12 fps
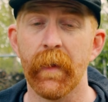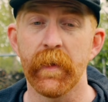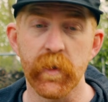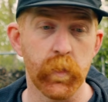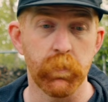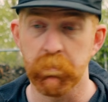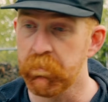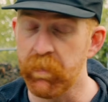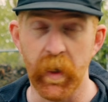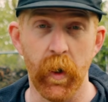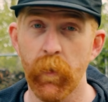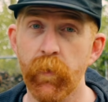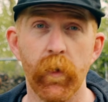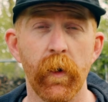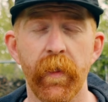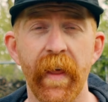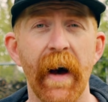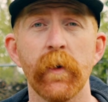This, for
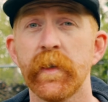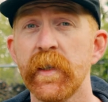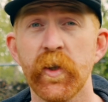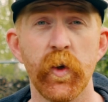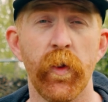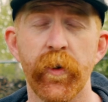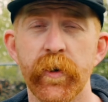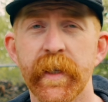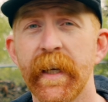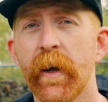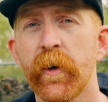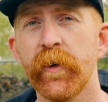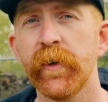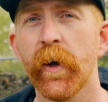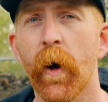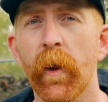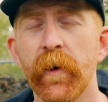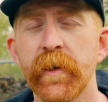$1,000 to
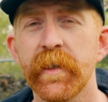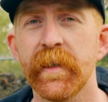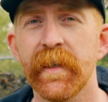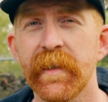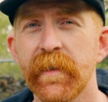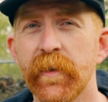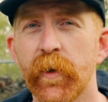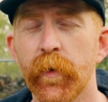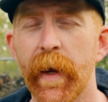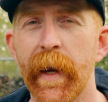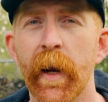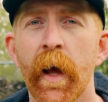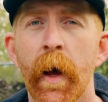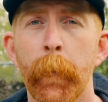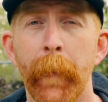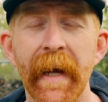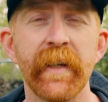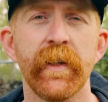$1,300, this is a great
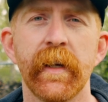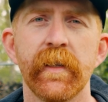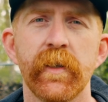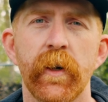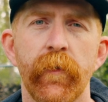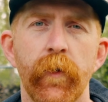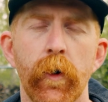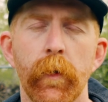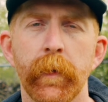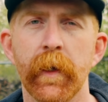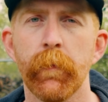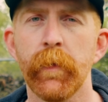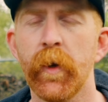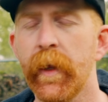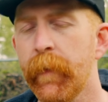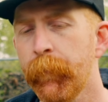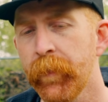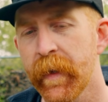bike to consider for urban
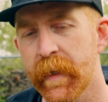commuting,